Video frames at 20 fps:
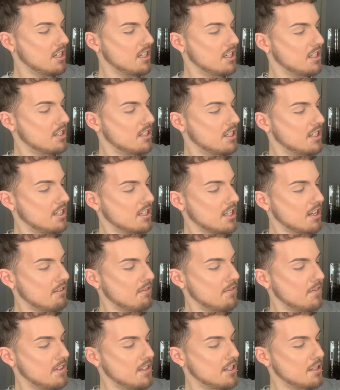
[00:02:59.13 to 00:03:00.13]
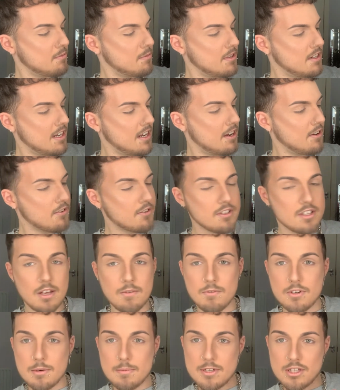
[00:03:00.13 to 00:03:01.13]
So let's go in for this one now, because I'm
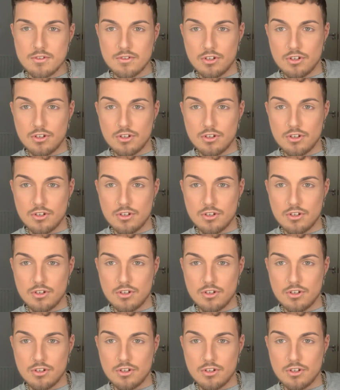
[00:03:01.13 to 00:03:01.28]
going to be doing